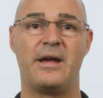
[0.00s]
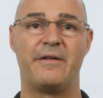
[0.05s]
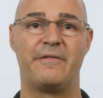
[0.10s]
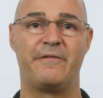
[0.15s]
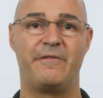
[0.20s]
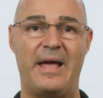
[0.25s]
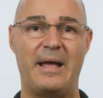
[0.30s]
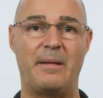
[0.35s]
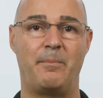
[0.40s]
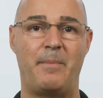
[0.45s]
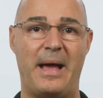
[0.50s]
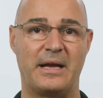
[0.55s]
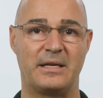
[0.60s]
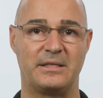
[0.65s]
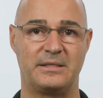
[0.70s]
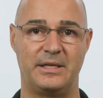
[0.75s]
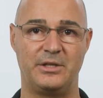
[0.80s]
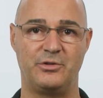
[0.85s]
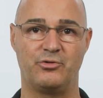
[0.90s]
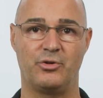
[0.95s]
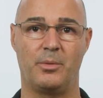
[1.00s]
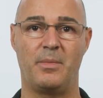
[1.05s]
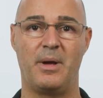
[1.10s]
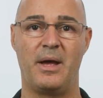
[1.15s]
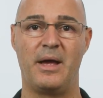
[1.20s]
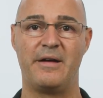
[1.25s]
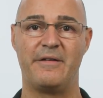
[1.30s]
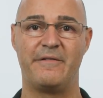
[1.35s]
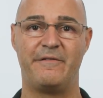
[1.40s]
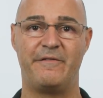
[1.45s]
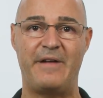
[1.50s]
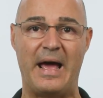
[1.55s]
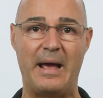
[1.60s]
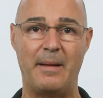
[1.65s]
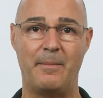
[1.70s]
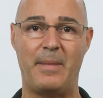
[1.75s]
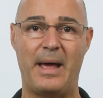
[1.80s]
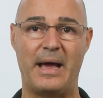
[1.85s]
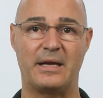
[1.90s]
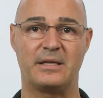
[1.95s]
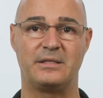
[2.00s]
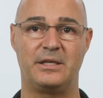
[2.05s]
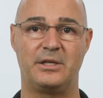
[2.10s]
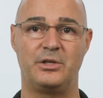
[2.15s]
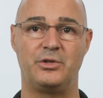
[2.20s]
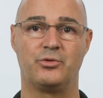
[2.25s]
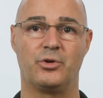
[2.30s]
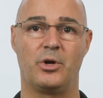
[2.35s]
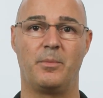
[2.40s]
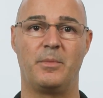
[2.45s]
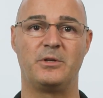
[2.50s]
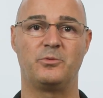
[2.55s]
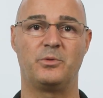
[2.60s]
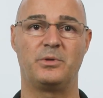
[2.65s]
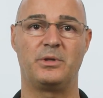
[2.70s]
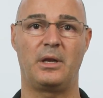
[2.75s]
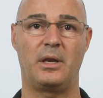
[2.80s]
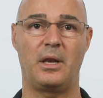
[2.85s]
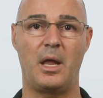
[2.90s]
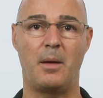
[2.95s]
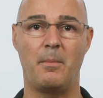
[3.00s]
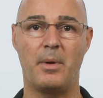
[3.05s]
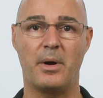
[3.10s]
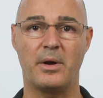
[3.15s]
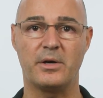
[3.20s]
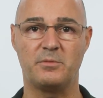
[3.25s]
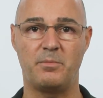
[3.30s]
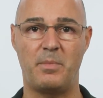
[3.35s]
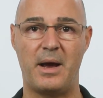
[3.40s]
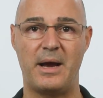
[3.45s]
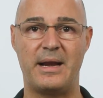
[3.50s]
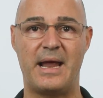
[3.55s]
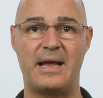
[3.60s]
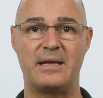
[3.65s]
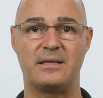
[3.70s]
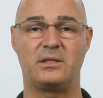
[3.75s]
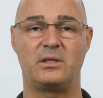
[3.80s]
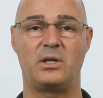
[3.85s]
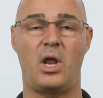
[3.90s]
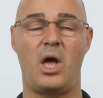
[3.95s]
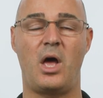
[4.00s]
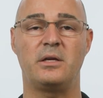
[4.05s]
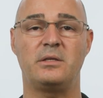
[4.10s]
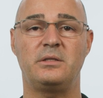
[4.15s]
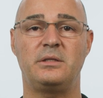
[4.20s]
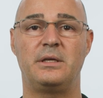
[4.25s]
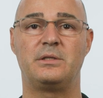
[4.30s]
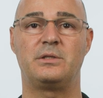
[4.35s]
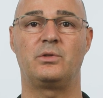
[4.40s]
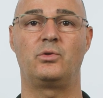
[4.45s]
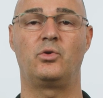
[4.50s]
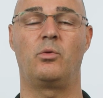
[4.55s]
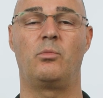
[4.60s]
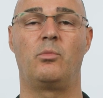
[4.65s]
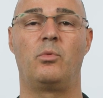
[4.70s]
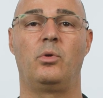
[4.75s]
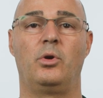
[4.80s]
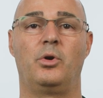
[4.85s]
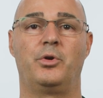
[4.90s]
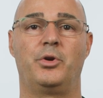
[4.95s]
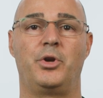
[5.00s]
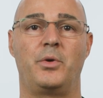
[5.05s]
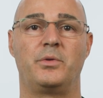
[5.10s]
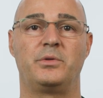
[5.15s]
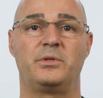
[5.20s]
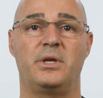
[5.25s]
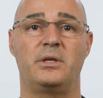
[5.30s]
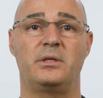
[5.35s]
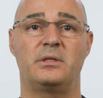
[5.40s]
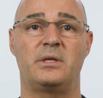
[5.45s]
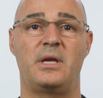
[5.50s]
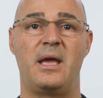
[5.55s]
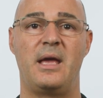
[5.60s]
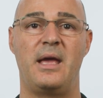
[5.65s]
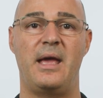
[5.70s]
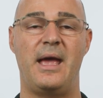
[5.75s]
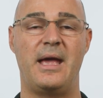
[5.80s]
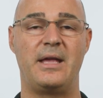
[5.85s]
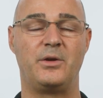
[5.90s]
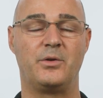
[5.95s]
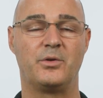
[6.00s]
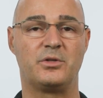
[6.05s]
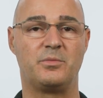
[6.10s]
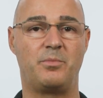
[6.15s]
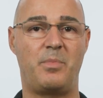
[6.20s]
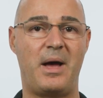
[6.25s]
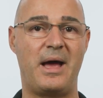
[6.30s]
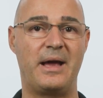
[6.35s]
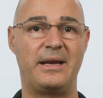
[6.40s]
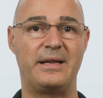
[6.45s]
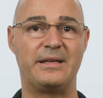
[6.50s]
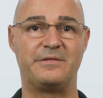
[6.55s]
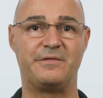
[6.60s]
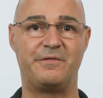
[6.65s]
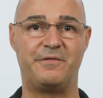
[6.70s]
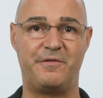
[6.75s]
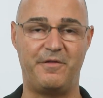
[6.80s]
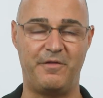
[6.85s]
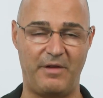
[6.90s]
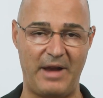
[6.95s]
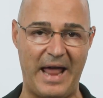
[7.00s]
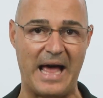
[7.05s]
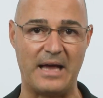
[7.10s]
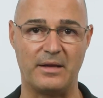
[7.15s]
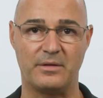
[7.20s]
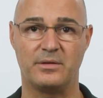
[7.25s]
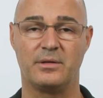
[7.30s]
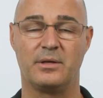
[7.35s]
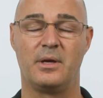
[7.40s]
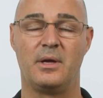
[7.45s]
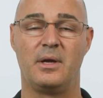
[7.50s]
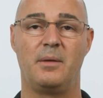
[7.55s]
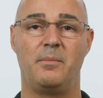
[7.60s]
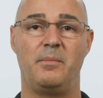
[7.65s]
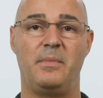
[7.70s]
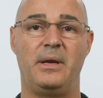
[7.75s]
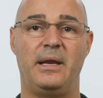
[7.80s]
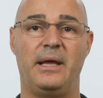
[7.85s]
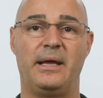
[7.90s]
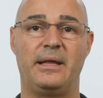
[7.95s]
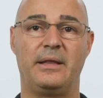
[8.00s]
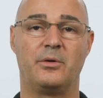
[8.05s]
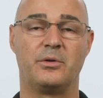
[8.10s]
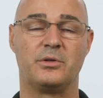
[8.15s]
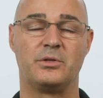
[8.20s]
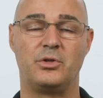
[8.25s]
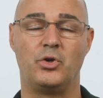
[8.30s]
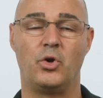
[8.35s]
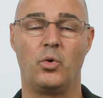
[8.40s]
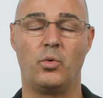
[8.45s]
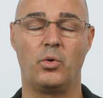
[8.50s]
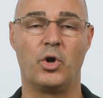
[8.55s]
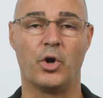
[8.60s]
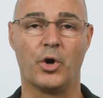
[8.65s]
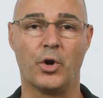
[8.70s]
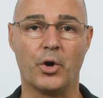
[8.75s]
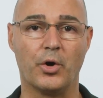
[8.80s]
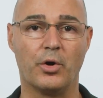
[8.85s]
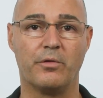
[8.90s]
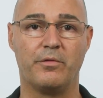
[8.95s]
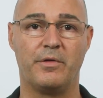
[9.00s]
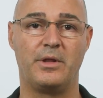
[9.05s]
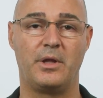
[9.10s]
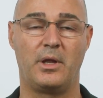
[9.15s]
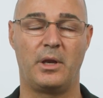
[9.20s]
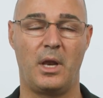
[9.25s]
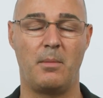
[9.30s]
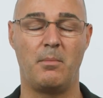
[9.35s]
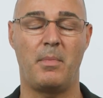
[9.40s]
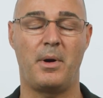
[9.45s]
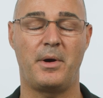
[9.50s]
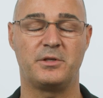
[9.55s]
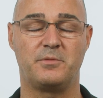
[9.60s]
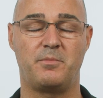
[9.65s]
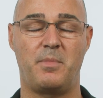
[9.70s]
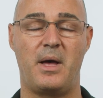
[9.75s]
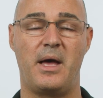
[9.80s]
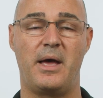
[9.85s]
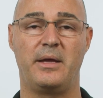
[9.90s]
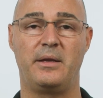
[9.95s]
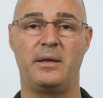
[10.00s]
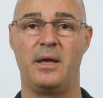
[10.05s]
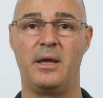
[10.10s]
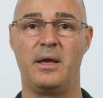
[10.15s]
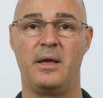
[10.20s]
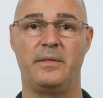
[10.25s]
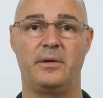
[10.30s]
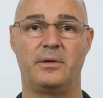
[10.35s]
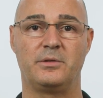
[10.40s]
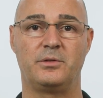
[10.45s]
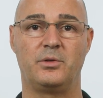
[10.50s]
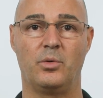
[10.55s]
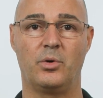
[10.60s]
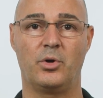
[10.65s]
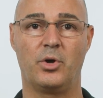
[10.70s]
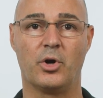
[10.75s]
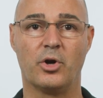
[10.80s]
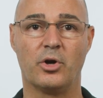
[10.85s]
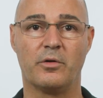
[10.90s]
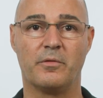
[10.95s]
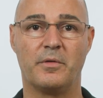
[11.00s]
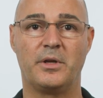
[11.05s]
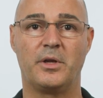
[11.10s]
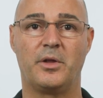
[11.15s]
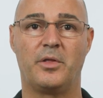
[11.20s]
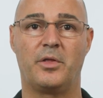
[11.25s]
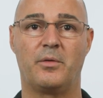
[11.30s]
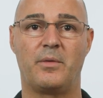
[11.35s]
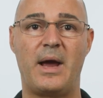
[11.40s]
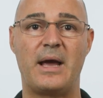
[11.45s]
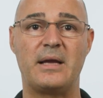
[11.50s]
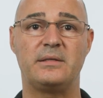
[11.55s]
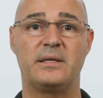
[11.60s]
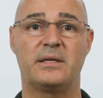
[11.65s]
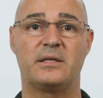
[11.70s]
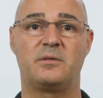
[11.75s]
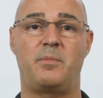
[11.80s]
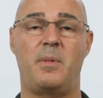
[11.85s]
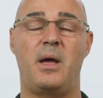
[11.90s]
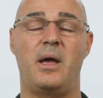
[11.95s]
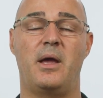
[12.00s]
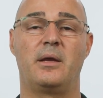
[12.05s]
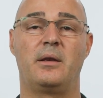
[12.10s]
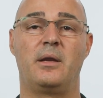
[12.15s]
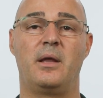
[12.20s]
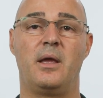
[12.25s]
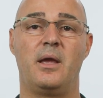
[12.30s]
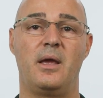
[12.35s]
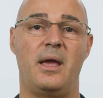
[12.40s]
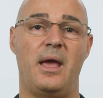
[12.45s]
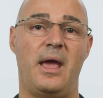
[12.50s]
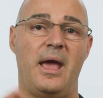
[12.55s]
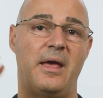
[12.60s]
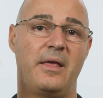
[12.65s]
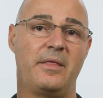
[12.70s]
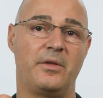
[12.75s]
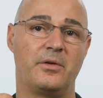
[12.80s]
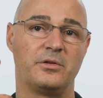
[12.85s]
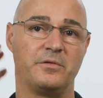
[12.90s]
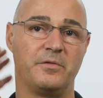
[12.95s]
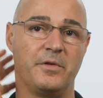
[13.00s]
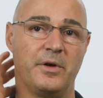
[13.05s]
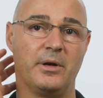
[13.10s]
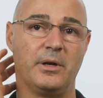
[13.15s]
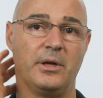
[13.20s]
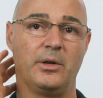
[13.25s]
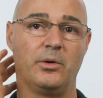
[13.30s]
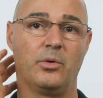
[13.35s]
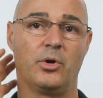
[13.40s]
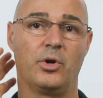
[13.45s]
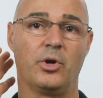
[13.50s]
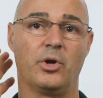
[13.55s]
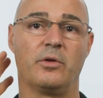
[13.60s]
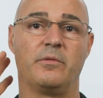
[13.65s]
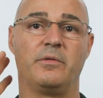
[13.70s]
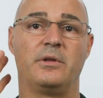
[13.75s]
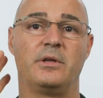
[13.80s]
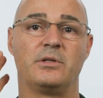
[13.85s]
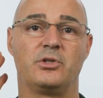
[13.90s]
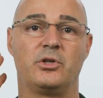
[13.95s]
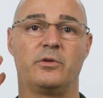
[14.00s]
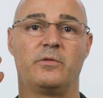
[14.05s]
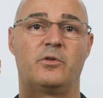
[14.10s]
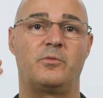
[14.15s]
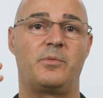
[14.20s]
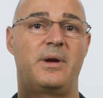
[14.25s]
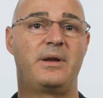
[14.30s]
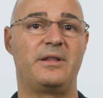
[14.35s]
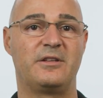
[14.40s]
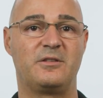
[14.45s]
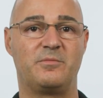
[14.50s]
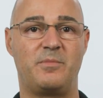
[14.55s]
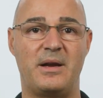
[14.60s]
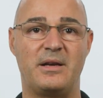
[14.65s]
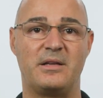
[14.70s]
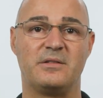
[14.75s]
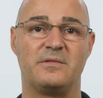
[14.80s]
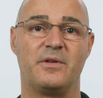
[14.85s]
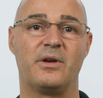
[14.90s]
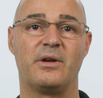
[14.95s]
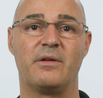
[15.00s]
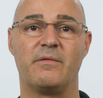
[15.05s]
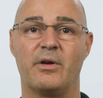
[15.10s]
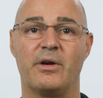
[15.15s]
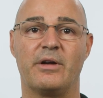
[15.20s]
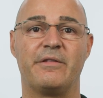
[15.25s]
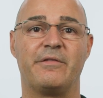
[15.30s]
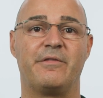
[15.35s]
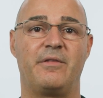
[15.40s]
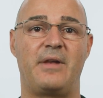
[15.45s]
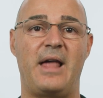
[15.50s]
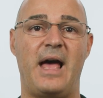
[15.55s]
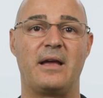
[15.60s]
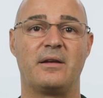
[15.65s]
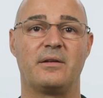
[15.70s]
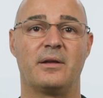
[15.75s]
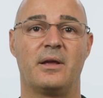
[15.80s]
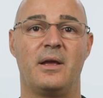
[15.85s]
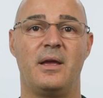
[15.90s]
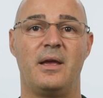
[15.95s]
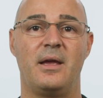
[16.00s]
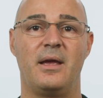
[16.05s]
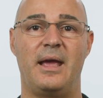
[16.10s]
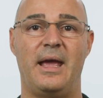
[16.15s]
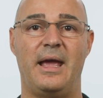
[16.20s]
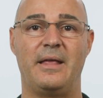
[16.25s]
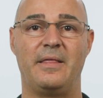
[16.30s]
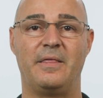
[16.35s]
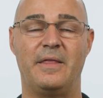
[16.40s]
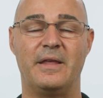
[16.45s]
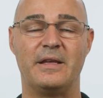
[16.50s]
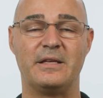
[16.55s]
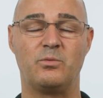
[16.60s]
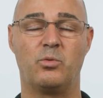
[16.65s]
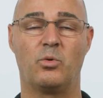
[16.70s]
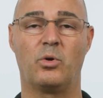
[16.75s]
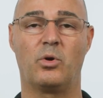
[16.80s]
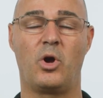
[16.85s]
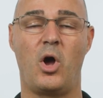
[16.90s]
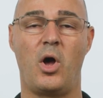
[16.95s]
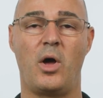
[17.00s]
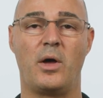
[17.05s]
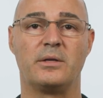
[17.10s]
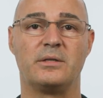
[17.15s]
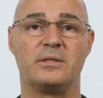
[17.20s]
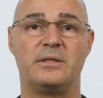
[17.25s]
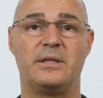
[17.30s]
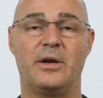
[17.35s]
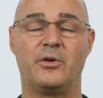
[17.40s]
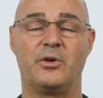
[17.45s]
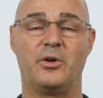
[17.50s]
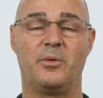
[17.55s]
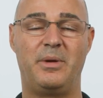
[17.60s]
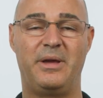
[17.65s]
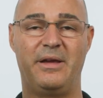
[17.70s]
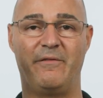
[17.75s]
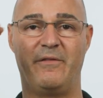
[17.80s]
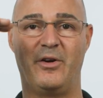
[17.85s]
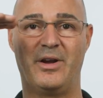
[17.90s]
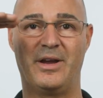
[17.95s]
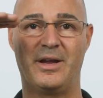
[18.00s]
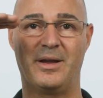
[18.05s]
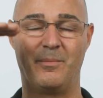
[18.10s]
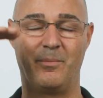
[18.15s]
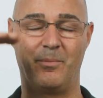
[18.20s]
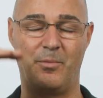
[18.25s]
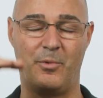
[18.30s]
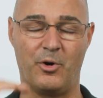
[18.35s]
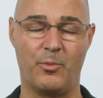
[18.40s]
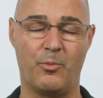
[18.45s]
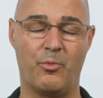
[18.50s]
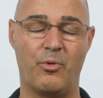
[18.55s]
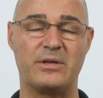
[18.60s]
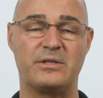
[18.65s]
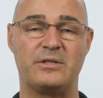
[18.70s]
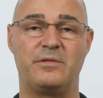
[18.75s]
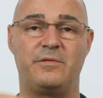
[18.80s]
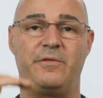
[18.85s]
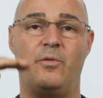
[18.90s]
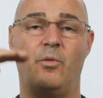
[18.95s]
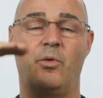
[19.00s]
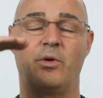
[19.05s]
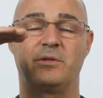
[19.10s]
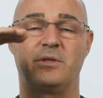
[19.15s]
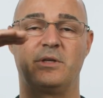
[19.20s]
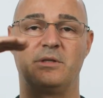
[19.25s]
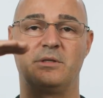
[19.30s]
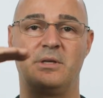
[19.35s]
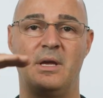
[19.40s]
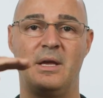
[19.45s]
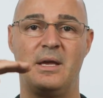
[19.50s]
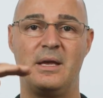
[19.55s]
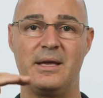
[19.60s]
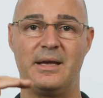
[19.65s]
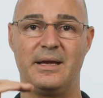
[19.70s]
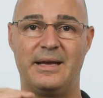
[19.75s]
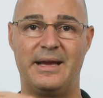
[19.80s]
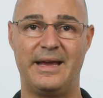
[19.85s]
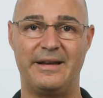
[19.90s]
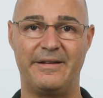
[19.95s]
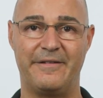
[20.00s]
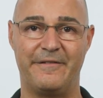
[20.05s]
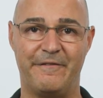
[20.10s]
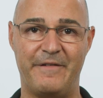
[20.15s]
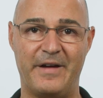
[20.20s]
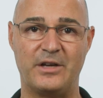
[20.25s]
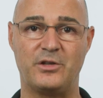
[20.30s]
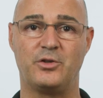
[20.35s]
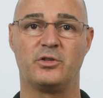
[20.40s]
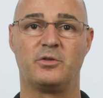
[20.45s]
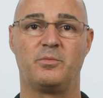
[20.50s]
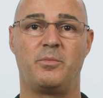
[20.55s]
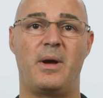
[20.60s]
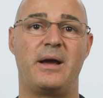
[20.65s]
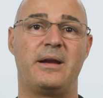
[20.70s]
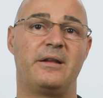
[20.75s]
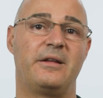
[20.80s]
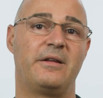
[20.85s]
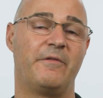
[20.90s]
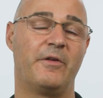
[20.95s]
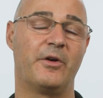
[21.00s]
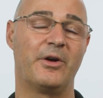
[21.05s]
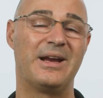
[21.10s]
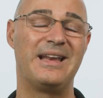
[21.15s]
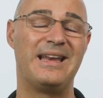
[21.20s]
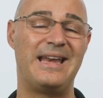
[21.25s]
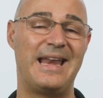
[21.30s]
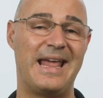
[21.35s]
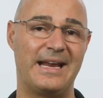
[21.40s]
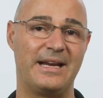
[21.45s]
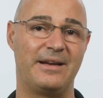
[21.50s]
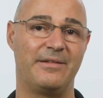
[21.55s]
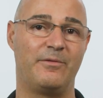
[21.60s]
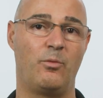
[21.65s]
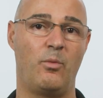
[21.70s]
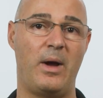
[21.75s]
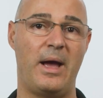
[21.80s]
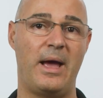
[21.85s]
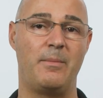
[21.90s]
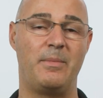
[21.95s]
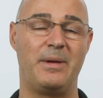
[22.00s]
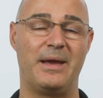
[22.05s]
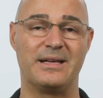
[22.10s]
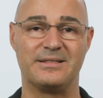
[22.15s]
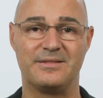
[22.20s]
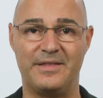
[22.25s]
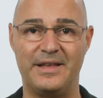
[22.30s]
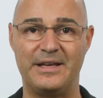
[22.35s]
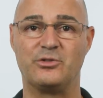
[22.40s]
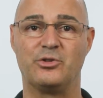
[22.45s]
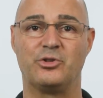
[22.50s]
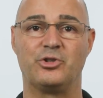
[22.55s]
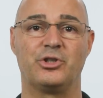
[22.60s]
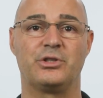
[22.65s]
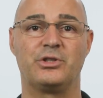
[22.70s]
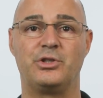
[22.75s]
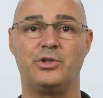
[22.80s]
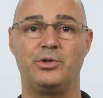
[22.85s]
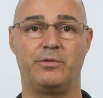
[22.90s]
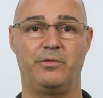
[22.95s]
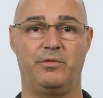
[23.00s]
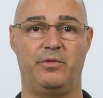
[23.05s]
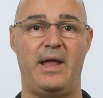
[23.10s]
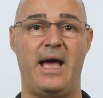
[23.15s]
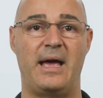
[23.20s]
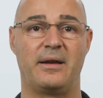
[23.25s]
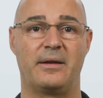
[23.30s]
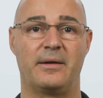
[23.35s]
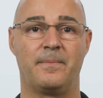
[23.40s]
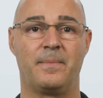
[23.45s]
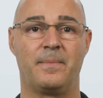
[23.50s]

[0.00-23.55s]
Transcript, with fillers: flatback syndrome. Flatback syndrome is when the lumbar spine has lost its normal lordosis and your spine is flat, meaning there's no curve in the lumbar spine, there's no curve in the thoracic spine, and there's very little curve in the cervical spine. The spine is very, very flat. And this will cause there to be a very com compressive forces can affect your spine in a very negative way because things are just too flat.